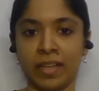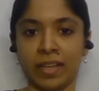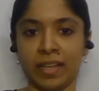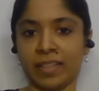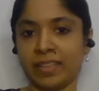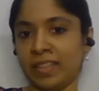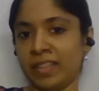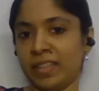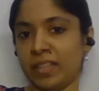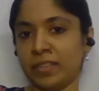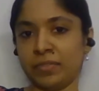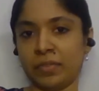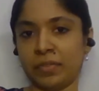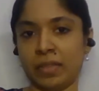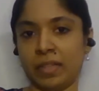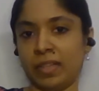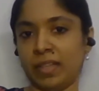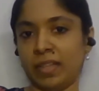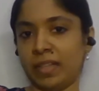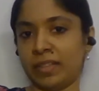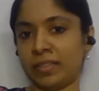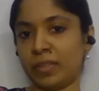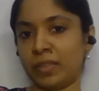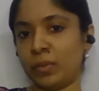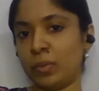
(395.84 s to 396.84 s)
And then I felt
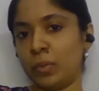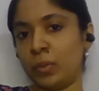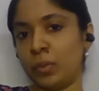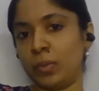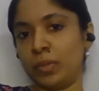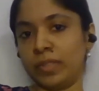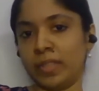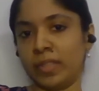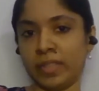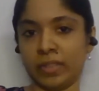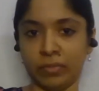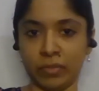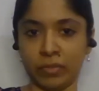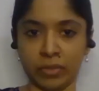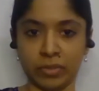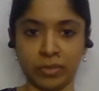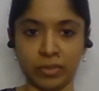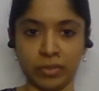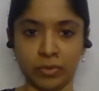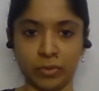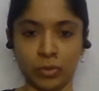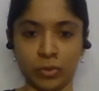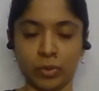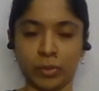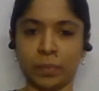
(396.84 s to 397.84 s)
like the whole thing was
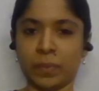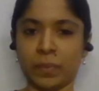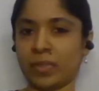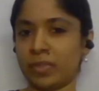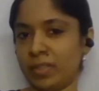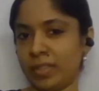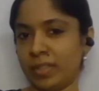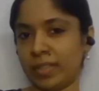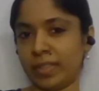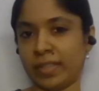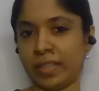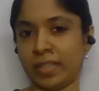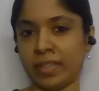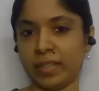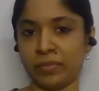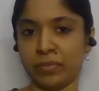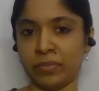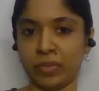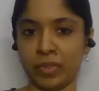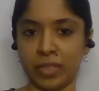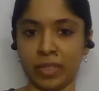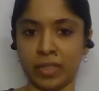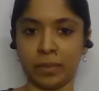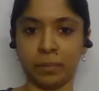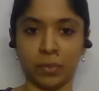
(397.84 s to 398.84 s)
a joke because I gave
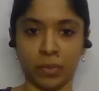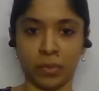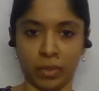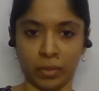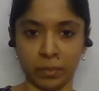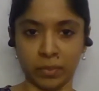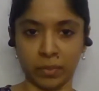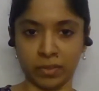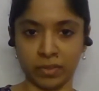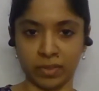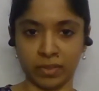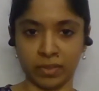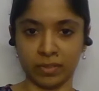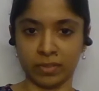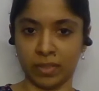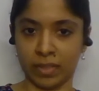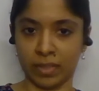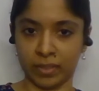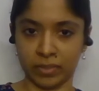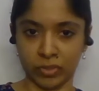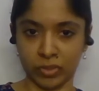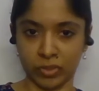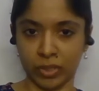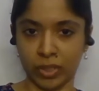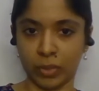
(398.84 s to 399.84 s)
real promises,
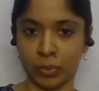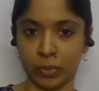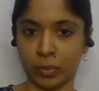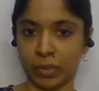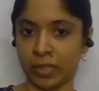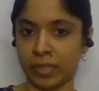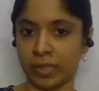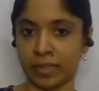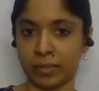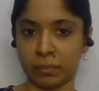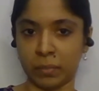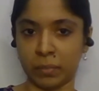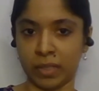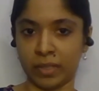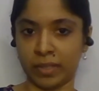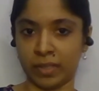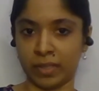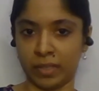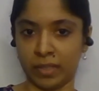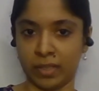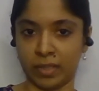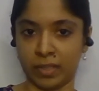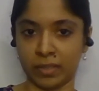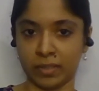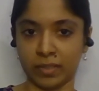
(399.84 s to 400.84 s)
like genuinely in my
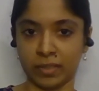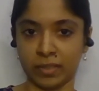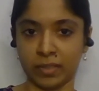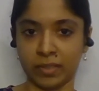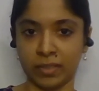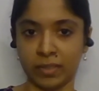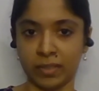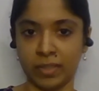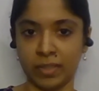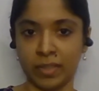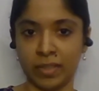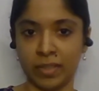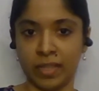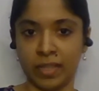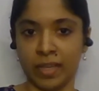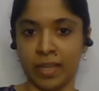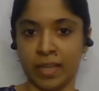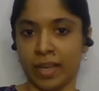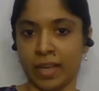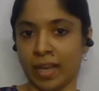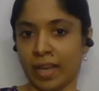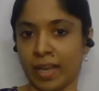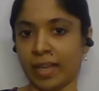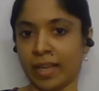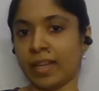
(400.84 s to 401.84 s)
heart.
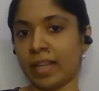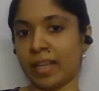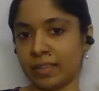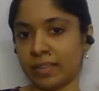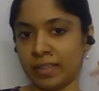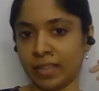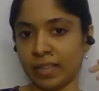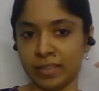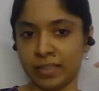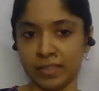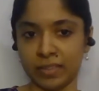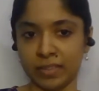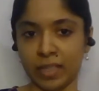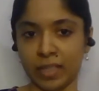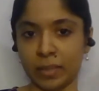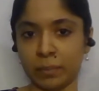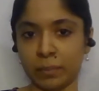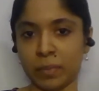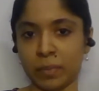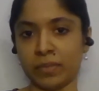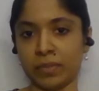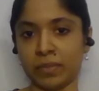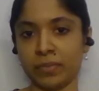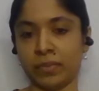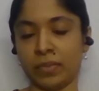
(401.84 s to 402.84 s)
And at that time,
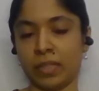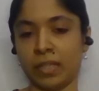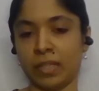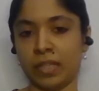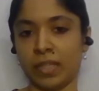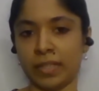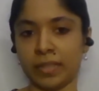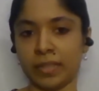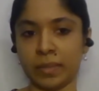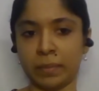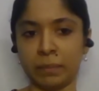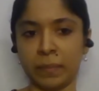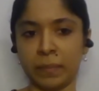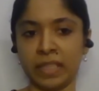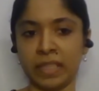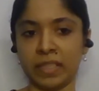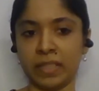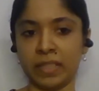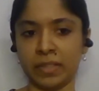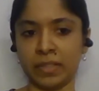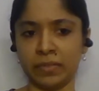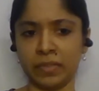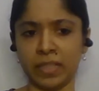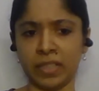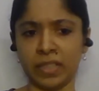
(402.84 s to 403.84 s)
I felt like a
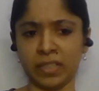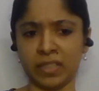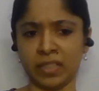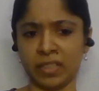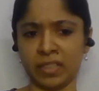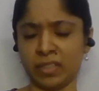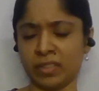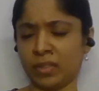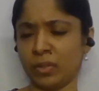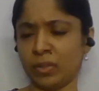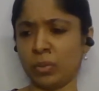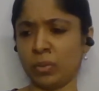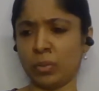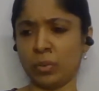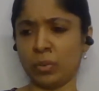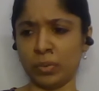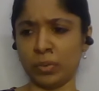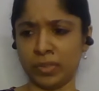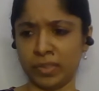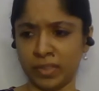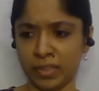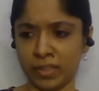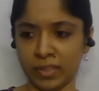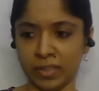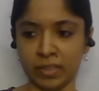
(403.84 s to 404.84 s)
mini awakening. The
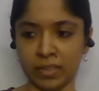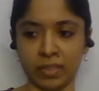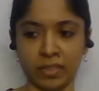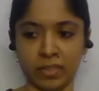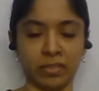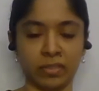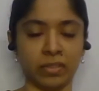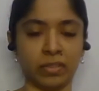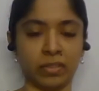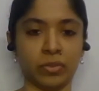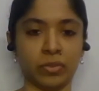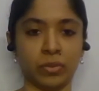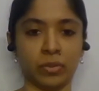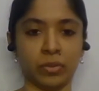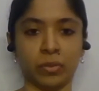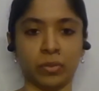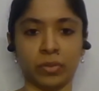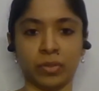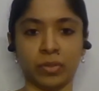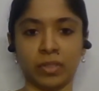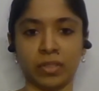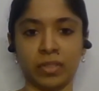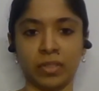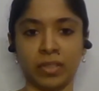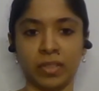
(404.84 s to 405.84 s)
whole thing is a joke.
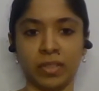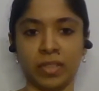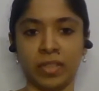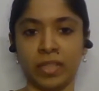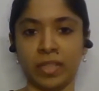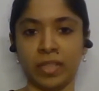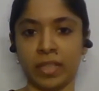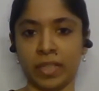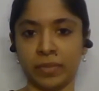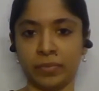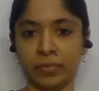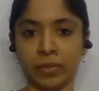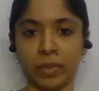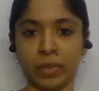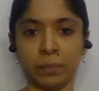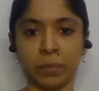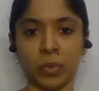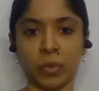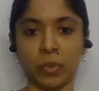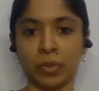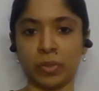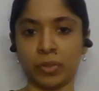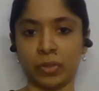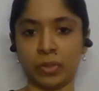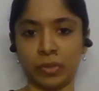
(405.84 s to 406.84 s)
If I'm
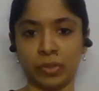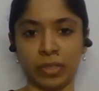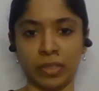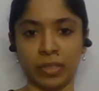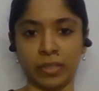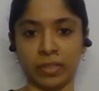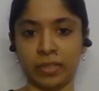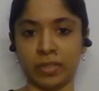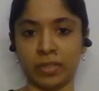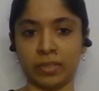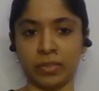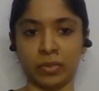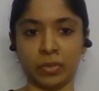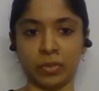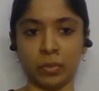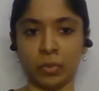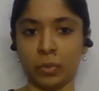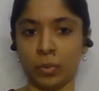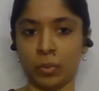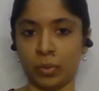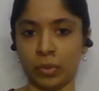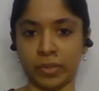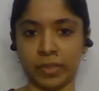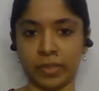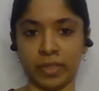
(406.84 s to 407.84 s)
going to tell this
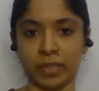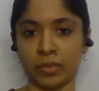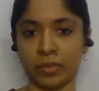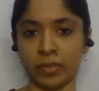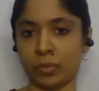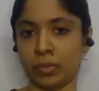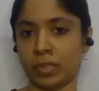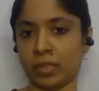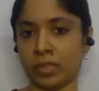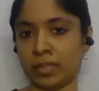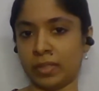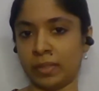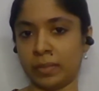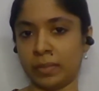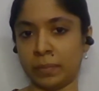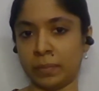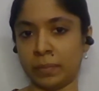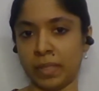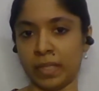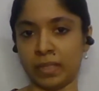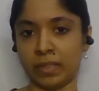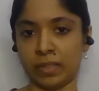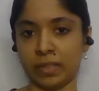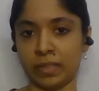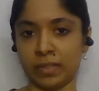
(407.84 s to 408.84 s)
whole thing to another
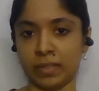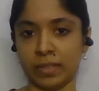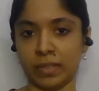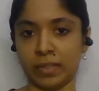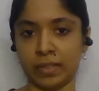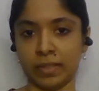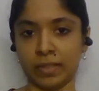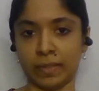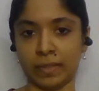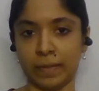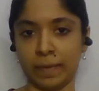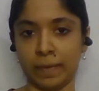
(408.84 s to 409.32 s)
man again.